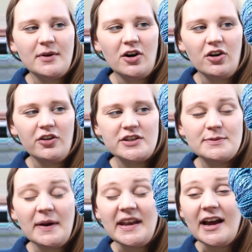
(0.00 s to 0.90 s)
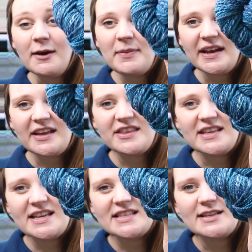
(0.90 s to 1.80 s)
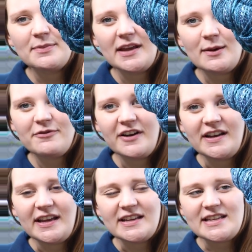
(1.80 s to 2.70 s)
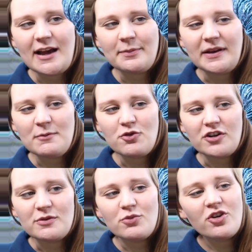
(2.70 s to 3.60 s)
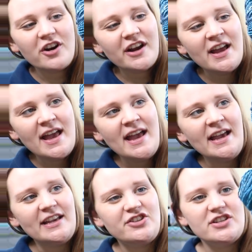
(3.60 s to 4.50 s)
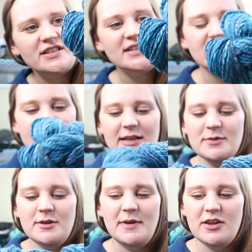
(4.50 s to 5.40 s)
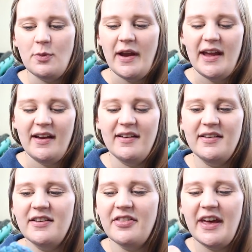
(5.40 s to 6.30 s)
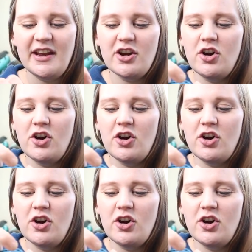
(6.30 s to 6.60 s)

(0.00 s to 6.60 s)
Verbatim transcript: all spun up, and I think that's something I'm finding is happening more and more. It just seems to be the way that it